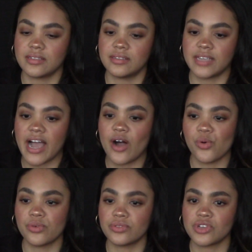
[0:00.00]

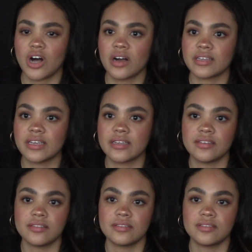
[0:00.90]
down
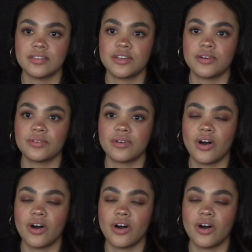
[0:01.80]
talking, you know,